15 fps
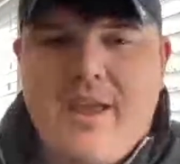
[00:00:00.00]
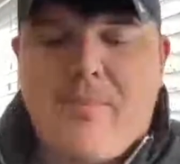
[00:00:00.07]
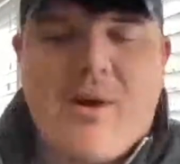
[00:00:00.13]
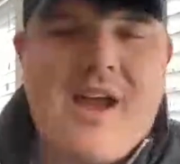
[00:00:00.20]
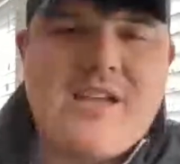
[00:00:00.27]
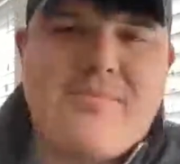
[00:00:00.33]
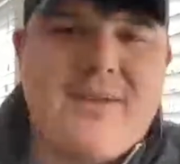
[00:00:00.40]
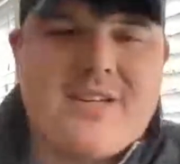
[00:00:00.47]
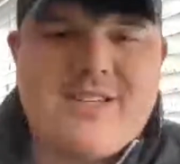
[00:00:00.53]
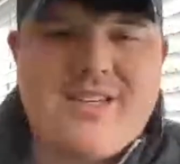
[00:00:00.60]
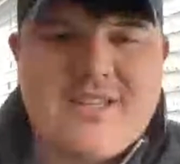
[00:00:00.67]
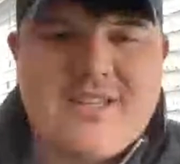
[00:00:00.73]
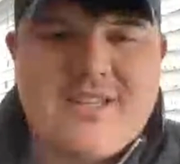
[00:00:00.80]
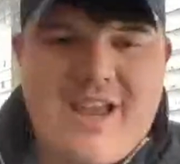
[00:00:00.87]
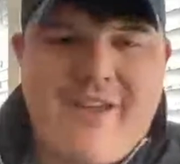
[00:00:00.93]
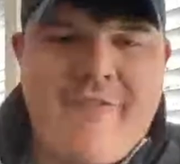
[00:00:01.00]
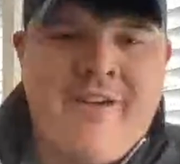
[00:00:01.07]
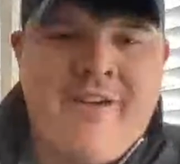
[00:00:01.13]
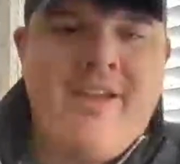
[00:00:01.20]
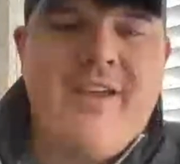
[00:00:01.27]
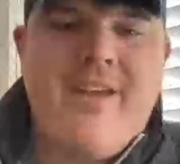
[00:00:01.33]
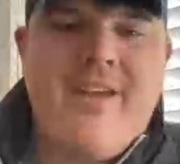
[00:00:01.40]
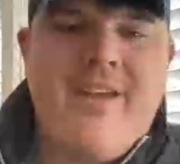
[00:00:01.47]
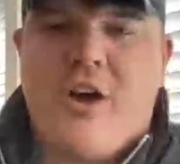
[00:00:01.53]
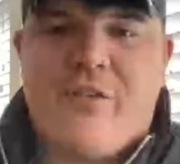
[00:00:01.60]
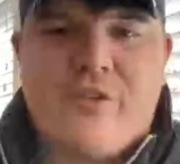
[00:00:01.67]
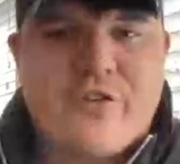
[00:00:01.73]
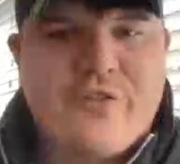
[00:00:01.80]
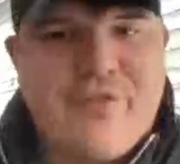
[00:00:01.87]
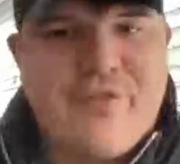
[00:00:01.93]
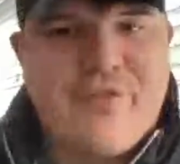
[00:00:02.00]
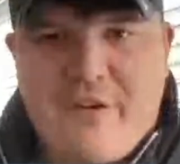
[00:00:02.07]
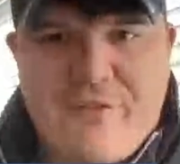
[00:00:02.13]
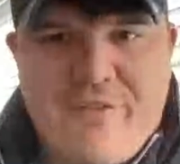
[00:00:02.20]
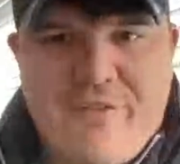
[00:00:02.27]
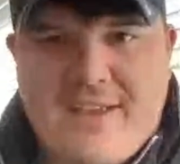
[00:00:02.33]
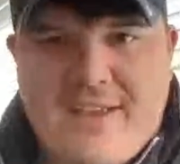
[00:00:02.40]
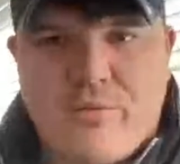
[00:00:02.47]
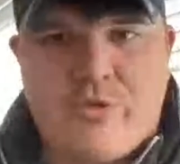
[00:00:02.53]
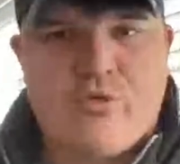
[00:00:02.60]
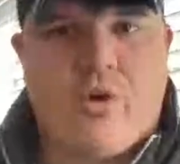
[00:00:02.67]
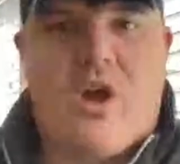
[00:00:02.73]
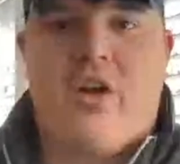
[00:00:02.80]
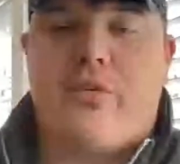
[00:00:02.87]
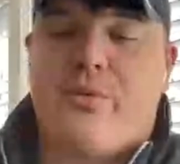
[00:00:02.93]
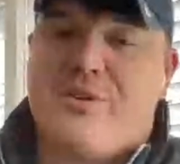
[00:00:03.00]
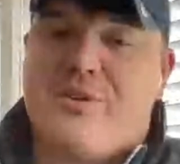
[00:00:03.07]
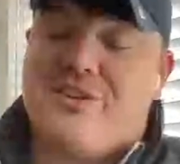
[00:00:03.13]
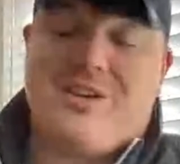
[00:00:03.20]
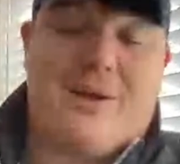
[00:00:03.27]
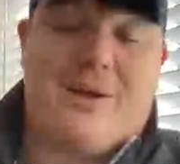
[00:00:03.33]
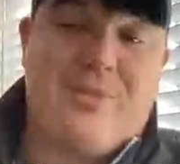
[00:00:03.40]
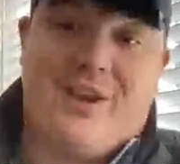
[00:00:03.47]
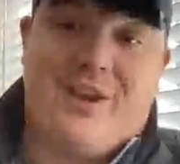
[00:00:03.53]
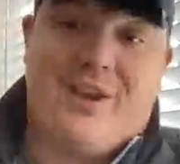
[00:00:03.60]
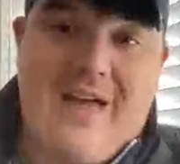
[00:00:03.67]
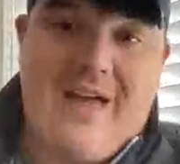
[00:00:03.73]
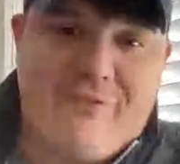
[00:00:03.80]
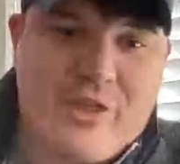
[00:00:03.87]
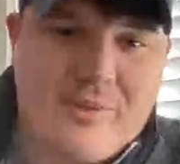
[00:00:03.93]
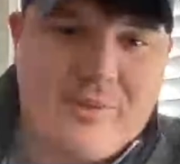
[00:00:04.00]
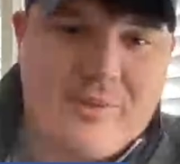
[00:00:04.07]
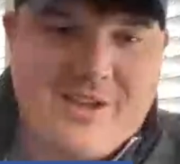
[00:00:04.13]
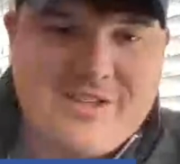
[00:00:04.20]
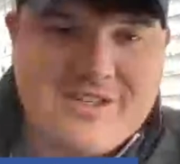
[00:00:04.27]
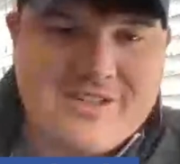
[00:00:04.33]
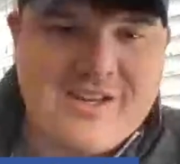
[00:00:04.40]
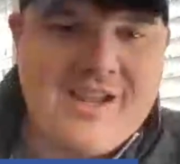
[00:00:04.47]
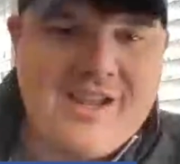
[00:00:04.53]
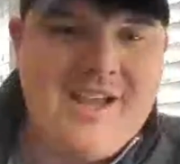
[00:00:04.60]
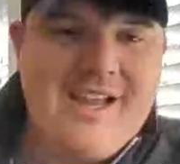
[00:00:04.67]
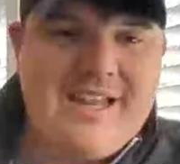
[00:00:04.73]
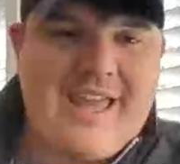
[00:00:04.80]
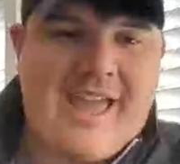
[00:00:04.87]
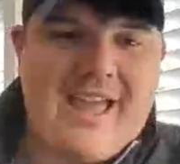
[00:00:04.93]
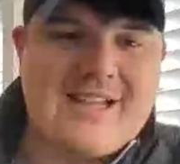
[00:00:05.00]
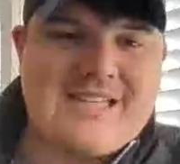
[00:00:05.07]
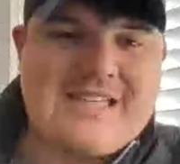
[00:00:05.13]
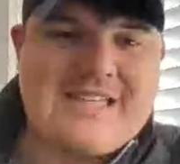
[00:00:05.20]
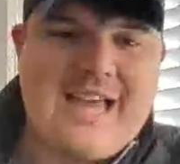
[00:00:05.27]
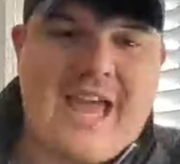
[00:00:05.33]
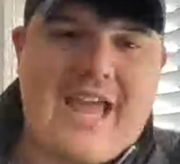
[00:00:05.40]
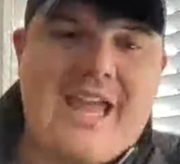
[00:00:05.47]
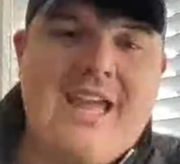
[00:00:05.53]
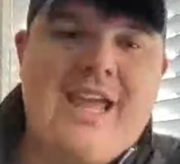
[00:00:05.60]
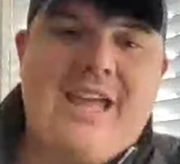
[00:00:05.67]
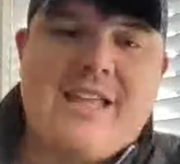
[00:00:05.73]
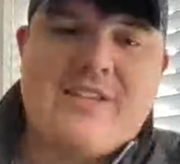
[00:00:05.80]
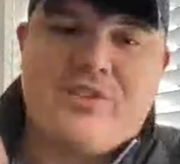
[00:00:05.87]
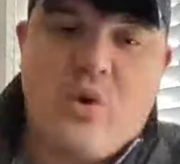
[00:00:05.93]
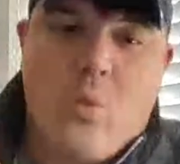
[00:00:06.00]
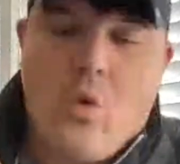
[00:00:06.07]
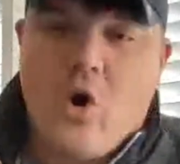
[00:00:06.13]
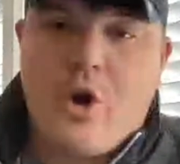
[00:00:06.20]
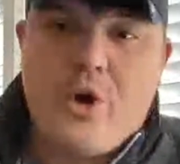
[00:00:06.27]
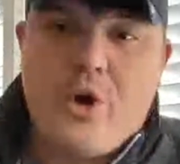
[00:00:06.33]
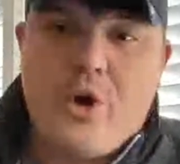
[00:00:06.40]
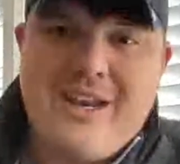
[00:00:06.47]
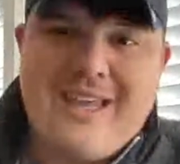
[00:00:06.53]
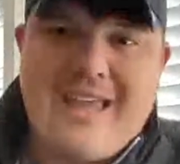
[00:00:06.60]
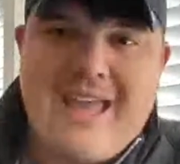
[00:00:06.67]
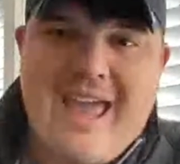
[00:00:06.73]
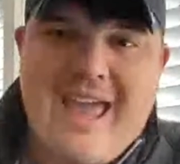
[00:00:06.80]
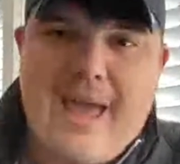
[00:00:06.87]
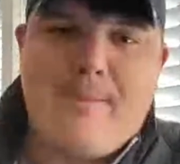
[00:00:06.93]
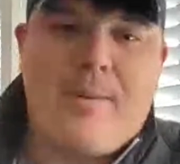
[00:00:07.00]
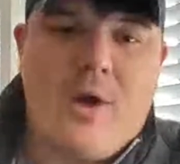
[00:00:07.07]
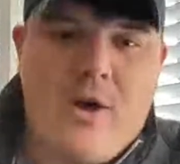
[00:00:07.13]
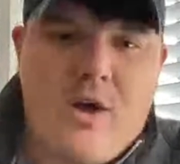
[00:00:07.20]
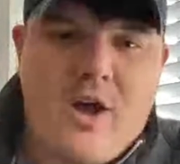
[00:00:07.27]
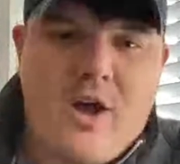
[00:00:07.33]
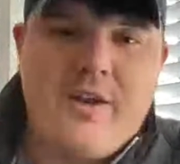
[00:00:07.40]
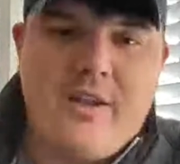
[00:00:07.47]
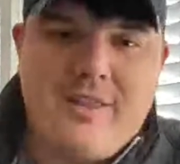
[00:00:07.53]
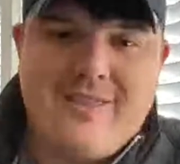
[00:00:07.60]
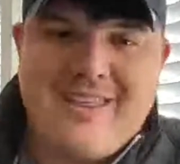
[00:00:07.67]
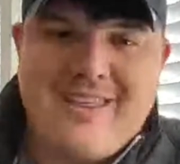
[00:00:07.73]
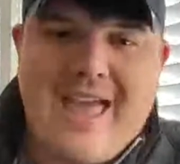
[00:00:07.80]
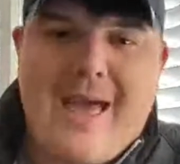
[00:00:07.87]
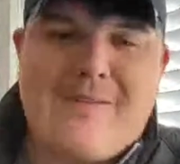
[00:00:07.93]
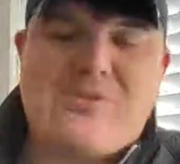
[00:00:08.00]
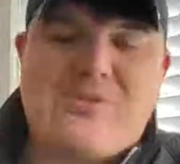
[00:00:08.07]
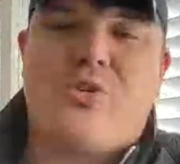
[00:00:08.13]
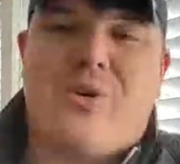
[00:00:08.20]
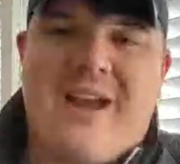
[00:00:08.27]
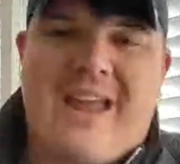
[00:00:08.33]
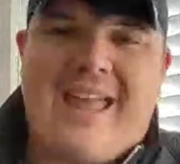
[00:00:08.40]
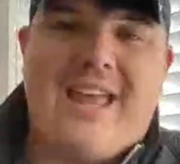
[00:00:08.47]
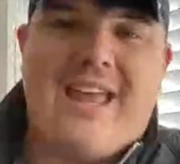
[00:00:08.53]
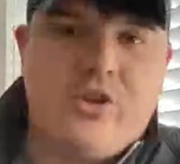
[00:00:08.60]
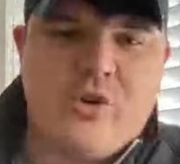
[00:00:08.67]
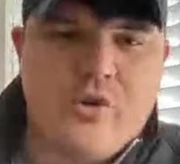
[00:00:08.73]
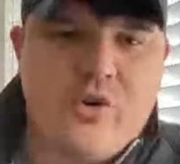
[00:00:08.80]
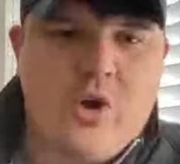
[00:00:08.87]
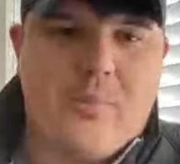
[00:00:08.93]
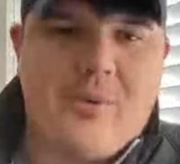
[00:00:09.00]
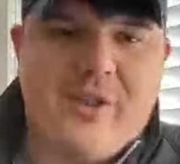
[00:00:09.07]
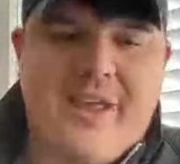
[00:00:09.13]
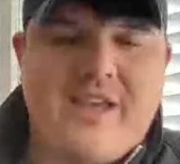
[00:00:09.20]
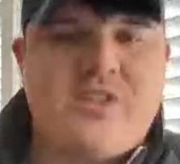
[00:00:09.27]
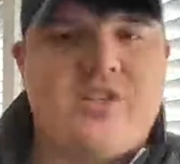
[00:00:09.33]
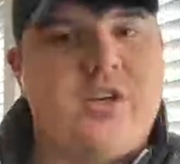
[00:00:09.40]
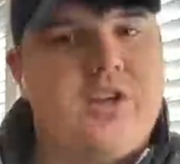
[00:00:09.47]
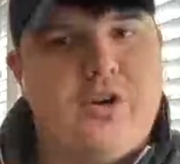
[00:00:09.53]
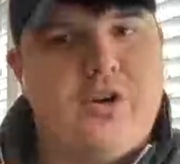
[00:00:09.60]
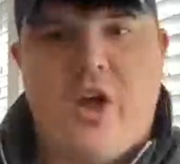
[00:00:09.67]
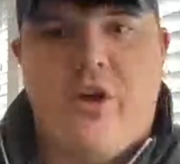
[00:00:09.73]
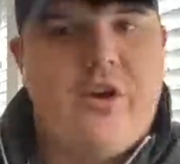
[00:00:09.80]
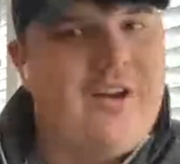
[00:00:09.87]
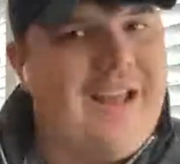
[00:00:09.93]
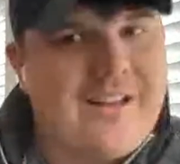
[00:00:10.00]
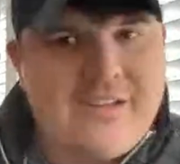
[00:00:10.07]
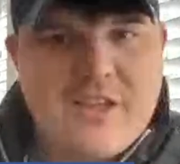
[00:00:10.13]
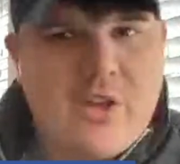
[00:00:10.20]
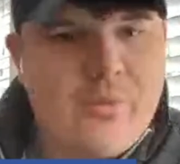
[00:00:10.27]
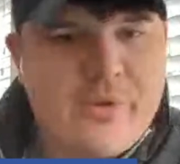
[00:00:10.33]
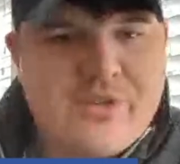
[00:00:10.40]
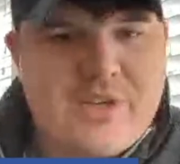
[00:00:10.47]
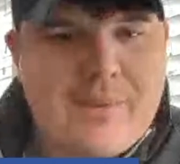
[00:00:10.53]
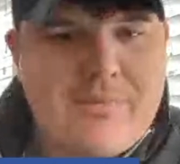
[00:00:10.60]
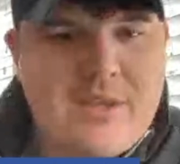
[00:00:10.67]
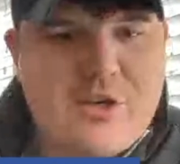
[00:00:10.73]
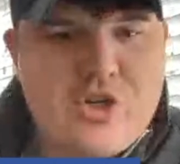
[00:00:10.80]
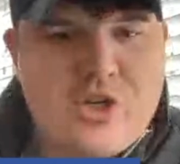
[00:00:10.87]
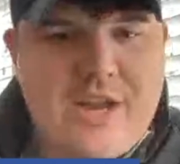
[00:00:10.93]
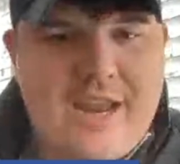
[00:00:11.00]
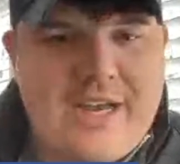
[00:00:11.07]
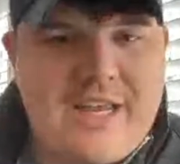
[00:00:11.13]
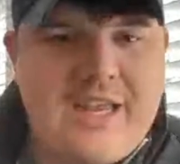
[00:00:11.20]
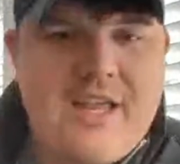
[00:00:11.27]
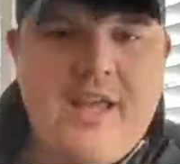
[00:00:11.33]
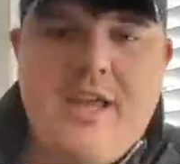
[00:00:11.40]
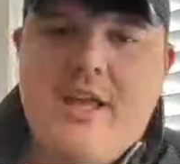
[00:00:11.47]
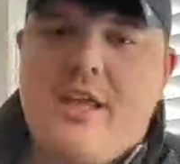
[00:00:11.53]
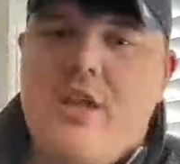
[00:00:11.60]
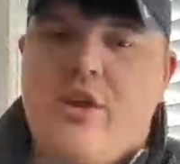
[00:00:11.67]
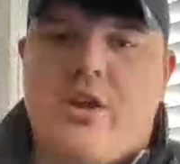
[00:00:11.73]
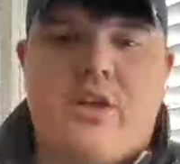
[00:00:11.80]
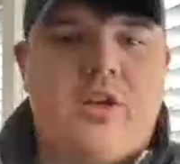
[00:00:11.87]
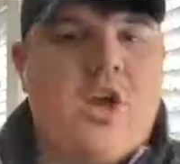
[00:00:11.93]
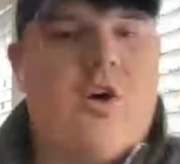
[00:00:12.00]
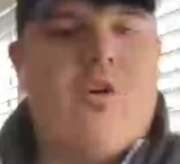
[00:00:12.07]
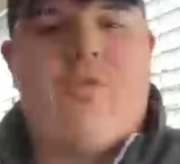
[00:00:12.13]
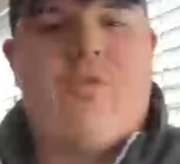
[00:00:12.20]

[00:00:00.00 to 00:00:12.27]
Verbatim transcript: And Prize Picks is safe and offers very fast withdrawals, which is something a lot of other places can't say. It's an award-winning app on the App Store and Google Play, so you know you're not dealing with something shady. You can